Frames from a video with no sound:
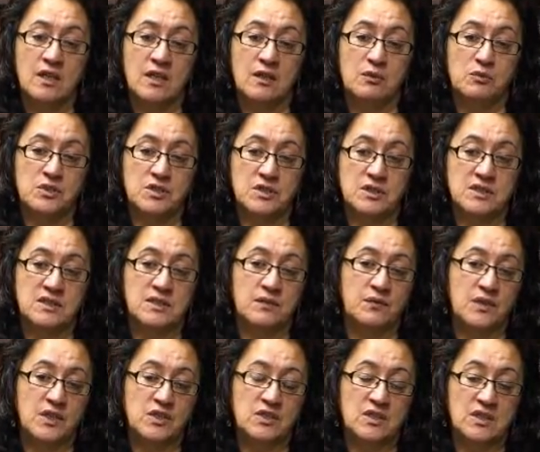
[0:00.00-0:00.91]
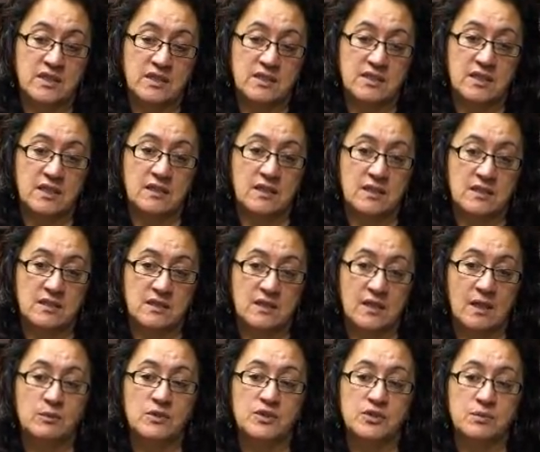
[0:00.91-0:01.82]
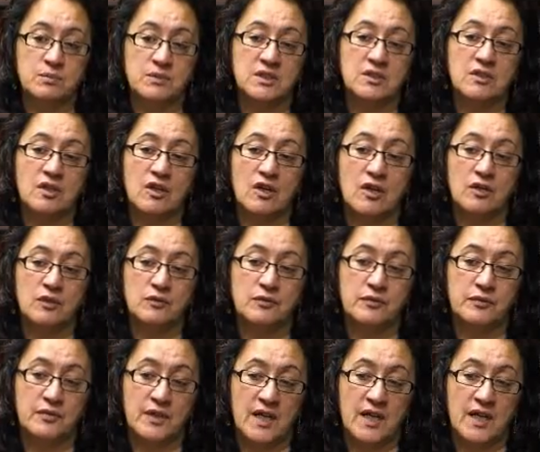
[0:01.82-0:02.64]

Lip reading: which has eventually seen the establishment of